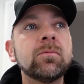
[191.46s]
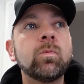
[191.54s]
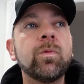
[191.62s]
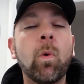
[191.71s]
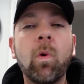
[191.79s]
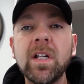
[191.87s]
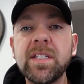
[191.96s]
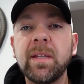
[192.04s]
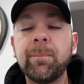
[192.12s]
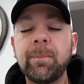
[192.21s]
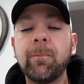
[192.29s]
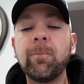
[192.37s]
the one,
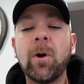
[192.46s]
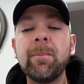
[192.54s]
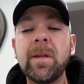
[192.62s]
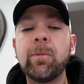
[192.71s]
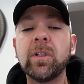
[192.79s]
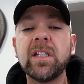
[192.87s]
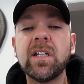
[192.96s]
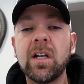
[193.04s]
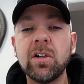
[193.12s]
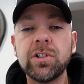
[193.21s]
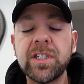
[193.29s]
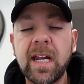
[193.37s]
what people need to
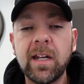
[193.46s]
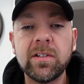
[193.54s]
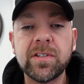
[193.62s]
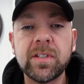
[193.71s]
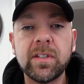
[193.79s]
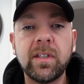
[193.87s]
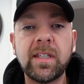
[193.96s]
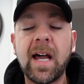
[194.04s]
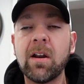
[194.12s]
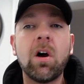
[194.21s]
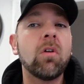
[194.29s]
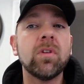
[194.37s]
understand is
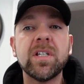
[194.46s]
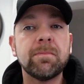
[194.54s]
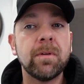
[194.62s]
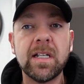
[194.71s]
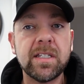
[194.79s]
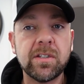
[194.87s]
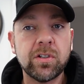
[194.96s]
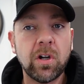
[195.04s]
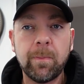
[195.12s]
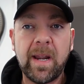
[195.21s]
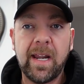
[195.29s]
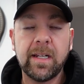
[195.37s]
not all wrist braces are
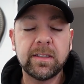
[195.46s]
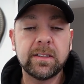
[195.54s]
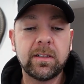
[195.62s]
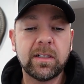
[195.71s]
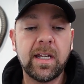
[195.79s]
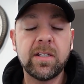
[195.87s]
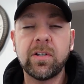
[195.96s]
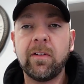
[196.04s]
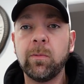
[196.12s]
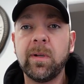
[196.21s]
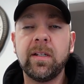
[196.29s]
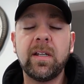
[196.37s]
banned. Okay, so
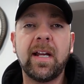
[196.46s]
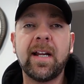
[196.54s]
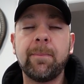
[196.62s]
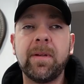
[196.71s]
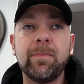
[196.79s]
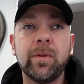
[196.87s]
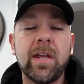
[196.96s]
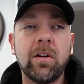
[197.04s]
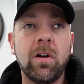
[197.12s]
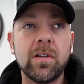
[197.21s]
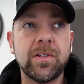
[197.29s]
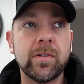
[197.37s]
everybody, I got people that are
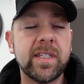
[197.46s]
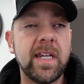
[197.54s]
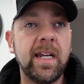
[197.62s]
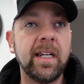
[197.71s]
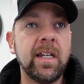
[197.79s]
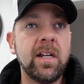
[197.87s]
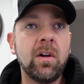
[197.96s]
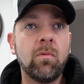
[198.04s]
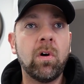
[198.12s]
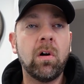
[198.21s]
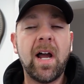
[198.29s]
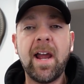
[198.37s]
also saying,
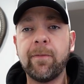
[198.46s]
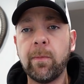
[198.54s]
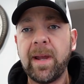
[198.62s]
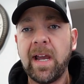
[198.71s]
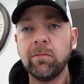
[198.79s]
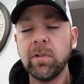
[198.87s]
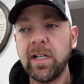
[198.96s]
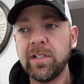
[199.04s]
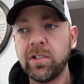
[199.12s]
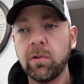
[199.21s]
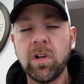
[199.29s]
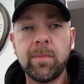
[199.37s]
well, I have a bad
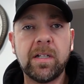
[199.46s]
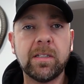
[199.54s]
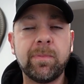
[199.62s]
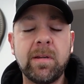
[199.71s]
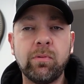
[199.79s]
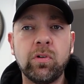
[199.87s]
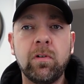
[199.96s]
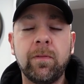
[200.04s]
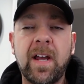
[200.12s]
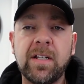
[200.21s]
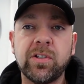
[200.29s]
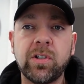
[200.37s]
wrist, or what about the people who have
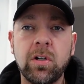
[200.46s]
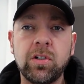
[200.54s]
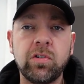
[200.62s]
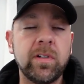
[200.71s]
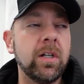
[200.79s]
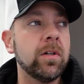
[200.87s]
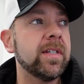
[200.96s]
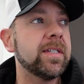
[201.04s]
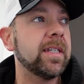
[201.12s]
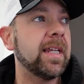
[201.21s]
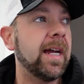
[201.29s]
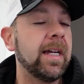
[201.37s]
had surgery, or this
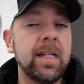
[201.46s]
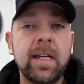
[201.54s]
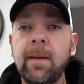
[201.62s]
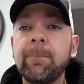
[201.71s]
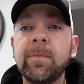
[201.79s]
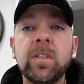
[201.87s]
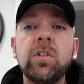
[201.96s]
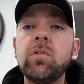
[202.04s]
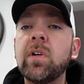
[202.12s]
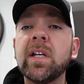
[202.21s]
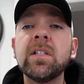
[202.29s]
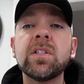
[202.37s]
and that
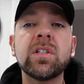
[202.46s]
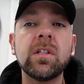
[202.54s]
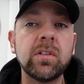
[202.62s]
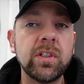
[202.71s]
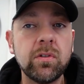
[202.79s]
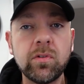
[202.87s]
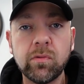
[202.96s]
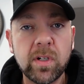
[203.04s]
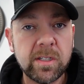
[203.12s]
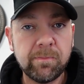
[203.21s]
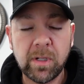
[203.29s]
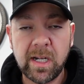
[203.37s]
you can still use
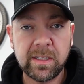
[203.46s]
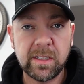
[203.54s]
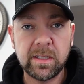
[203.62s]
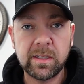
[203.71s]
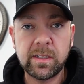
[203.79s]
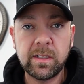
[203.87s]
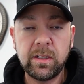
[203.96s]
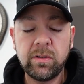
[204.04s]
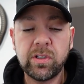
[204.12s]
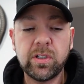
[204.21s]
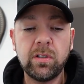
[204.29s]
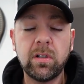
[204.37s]
wrist braces. You
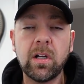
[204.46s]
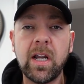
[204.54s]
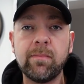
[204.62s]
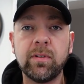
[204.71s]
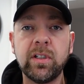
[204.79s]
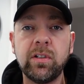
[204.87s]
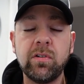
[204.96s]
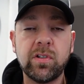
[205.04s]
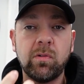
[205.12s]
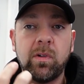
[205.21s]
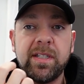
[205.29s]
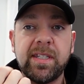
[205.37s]
still are able to use
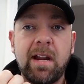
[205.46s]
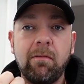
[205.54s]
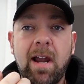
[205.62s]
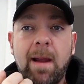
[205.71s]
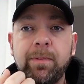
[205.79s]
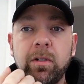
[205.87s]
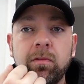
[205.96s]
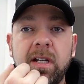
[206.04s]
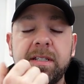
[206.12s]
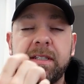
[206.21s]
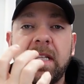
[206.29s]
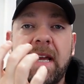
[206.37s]
the ones that wrap your
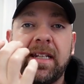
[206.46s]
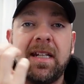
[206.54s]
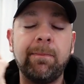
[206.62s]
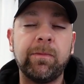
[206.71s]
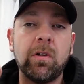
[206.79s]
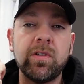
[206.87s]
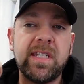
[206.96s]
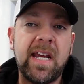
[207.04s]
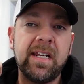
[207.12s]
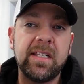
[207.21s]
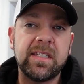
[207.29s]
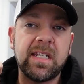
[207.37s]
wrist and that keep those
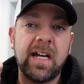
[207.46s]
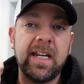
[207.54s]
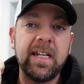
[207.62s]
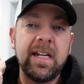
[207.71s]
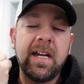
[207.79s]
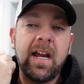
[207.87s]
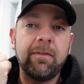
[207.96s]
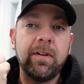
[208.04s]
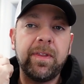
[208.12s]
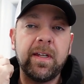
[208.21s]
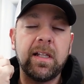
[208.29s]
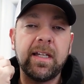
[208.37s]
tendons tight,
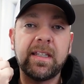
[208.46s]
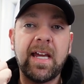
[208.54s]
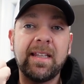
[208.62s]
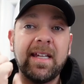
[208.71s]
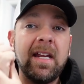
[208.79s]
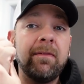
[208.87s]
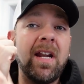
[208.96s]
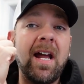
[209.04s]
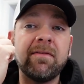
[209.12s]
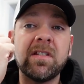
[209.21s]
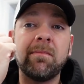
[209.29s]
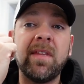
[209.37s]
everything like that. They even
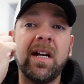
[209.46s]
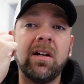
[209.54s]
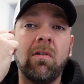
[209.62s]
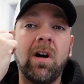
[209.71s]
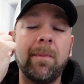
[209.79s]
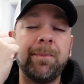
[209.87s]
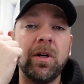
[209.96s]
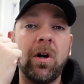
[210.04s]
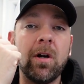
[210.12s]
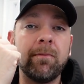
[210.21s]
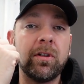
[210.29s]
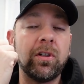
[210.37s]
have some that go up your
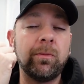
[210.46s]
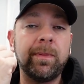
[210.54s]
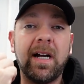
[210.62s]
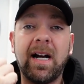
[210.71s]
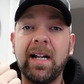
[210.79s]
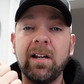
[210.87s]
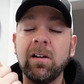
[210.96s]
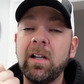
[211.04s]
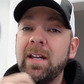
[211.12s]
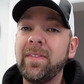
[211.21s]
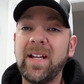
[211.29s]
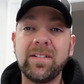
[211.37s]
arm a little bit higher
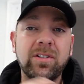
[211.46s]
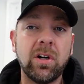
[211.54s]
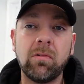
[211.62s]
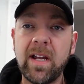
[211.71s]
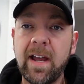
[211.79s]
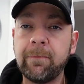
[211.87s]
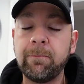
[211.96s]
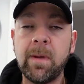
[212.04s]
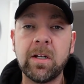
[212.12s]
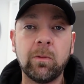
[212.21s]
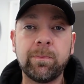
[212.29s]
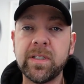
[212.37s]
that don't have
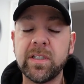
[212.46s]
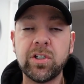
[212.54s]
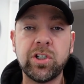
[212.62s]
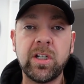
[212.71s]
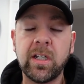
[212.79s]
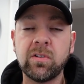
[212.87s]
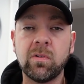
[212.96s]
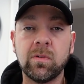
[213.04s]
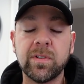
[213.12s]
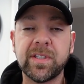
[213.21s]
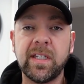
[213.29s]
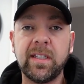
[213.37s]
metal positioning
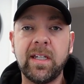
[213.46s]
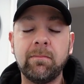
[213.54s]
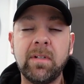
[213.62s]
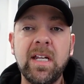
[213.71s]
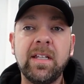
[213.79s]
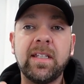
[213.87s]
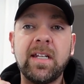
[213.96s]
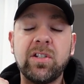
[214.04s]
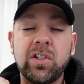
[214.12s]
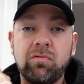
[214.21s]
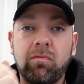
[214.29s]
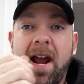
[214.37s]
tools in them. They
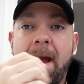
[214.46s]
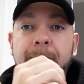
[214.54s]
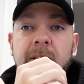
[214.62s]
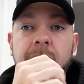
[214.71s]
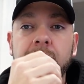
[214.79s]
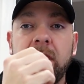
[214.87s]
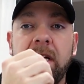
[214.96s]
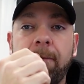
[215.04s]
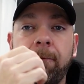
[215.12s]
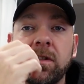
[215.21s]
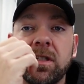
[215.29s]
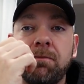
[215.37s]
just wrap in three
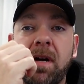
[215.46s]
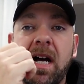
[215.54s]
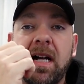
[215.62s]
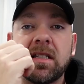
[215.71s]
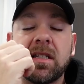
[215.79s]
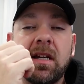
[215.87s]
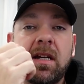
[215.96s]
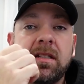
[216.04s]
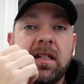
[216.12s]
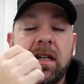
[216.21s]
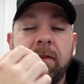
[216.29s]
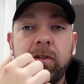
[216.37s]
different spots
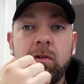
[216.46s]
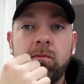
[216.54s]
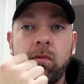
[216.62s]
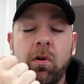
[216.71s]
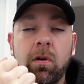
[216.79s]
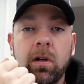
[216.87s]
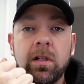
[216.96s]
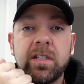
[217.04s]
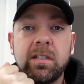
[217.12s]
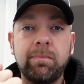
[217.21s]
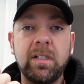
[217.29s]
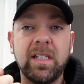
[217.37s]
to give you more
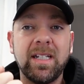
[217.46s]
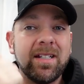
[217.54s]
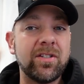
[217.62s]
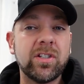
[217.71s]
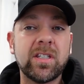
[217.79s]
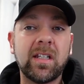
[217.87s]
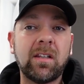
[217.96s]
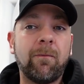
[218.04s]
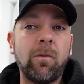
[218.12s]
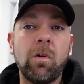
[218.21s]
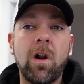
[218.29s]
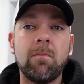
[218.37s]
stability. It's just like the
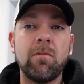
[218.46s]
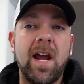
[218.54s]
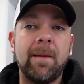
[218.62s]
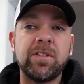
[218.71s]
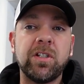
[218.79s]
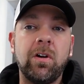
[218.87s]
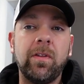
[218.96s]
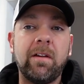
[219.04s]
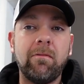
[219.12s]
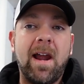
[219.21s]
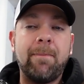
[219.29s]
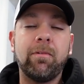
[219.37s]
forearm wraps, you know, they
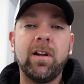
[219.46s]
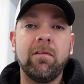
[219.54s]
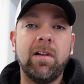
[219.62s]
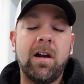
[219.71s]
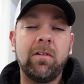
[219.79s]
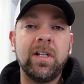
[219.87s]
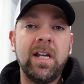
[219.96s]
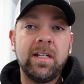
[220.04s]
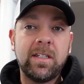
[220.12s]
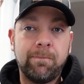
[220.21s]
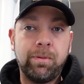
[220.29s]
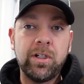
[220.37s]
wrap right around
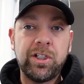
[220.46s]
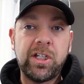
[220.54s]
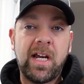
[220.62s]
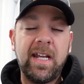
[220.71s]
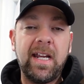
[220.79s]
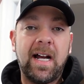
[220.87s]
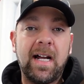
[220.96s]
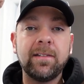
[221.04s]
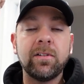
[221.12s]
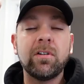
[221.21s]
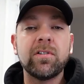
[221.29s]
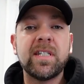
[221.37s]
to push tight
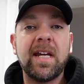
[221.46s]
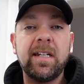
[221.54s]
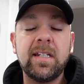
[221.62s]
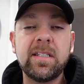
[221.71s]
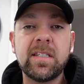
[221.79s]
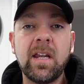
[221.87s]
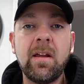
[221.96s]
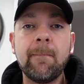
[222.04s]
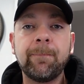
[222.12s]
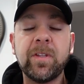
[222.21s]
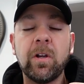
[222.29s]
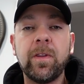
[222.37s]
onto those tendons.
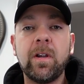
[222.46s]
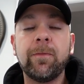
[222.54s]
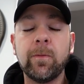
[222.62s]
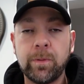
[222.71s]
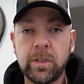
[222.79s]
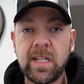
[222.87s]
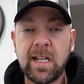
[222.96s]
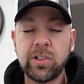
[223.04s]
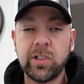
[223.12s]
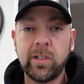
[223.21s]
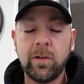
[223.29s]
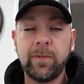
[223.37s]
They're there for
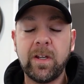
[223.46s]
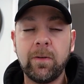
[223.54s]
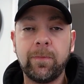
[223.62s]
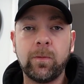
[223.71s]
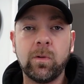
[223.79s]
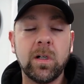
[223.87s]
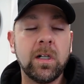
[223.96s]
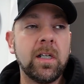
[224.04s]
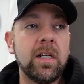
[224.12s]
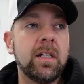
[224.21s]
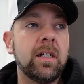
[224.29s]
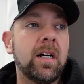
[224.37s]
protection. They're there for
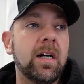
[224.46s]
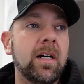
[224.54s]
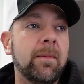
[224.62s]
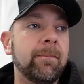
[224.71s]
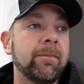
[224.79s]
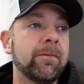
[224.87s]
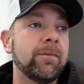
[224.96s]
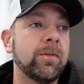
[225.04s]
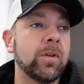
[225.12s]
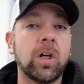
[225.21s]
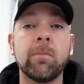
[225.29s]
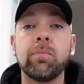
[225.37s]
um,
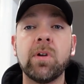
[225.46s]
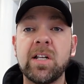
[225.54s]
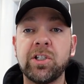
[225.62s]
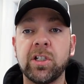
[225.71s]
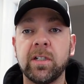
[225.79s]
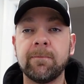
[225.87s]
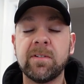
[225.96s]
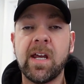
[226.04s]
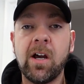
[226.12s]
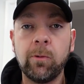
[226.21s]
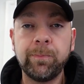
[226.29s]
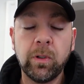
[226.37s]
for compression to
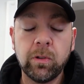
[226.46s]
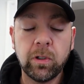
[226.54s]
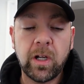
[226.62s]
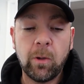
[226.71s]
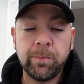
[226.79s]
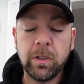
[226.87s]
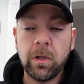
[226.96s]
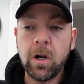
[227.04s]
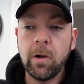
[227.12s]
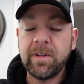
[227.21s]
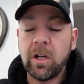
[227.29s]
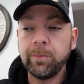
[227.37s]
help your help your
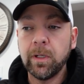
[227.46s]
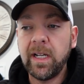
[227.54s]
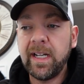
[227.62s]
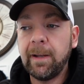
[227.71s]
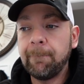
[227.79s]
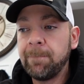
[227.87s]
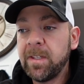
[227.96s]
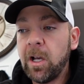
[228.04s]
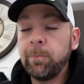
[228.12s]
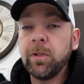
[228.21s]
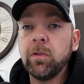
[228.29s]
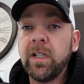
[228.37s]
arm, help your hand,
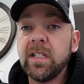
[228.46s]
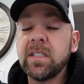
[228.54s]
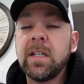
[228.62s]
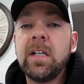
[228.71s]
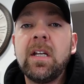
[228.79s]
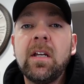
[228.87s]
help your wrist.